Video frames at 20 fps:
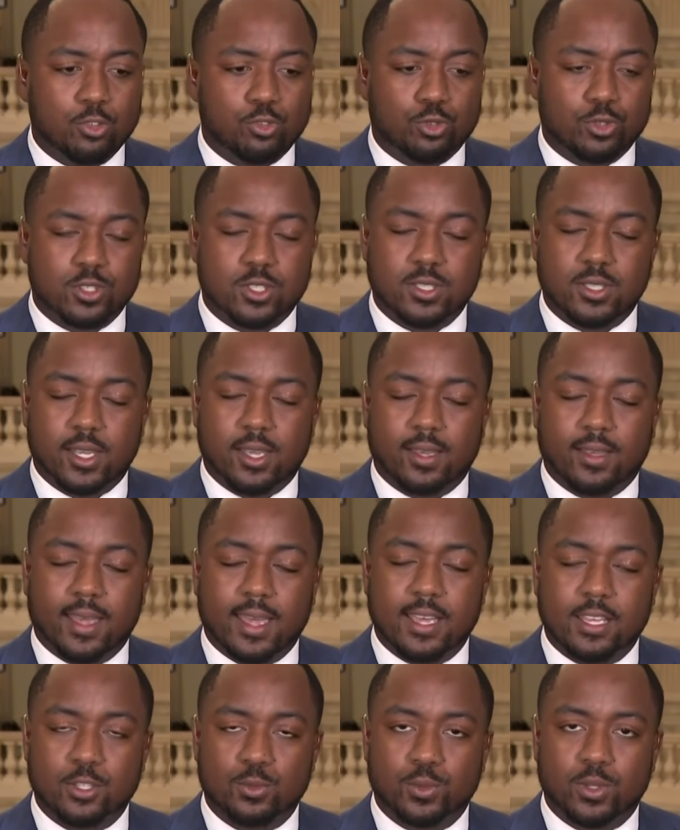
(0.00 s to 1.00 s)

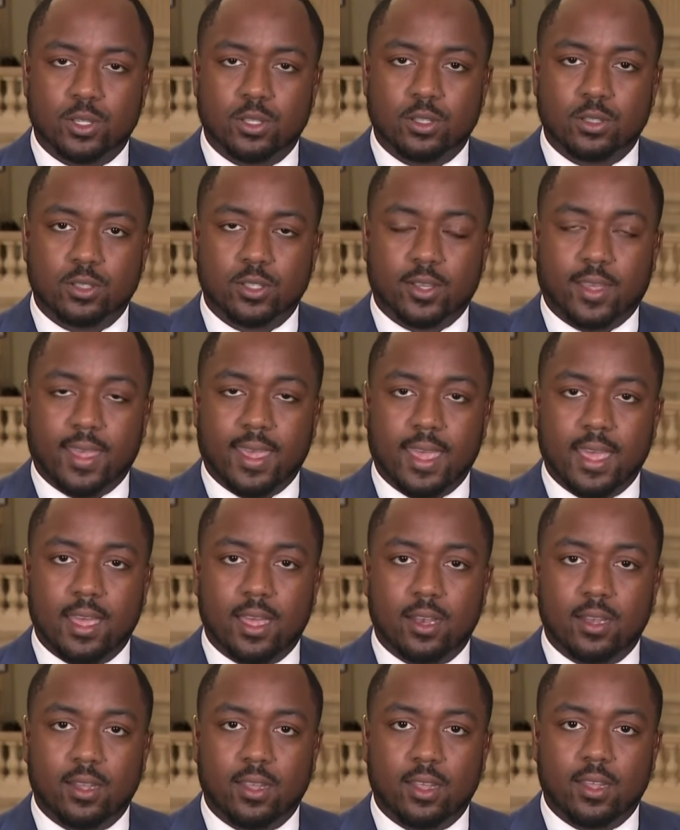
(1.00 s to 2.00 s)
interesting as we look
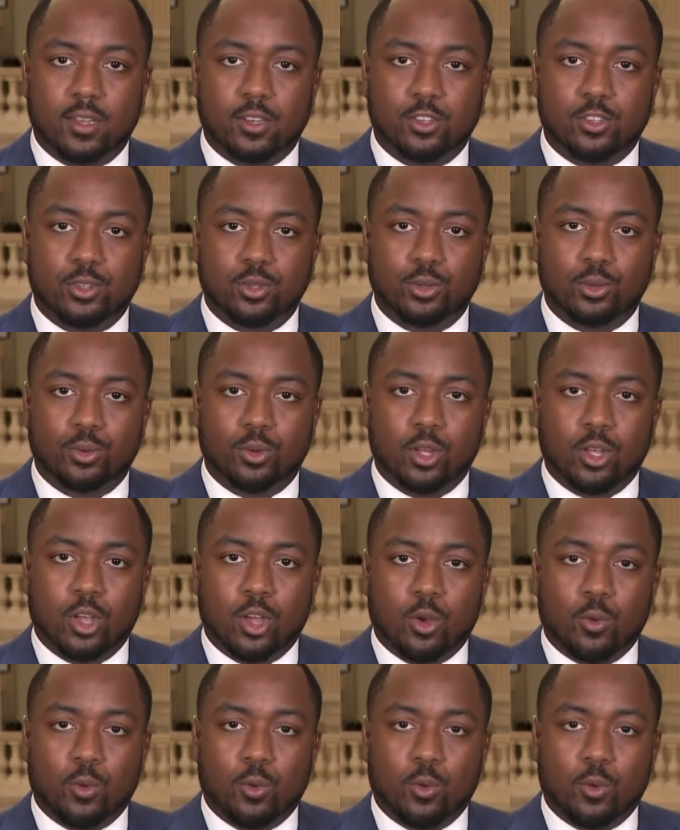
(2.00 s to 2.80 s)
ahead into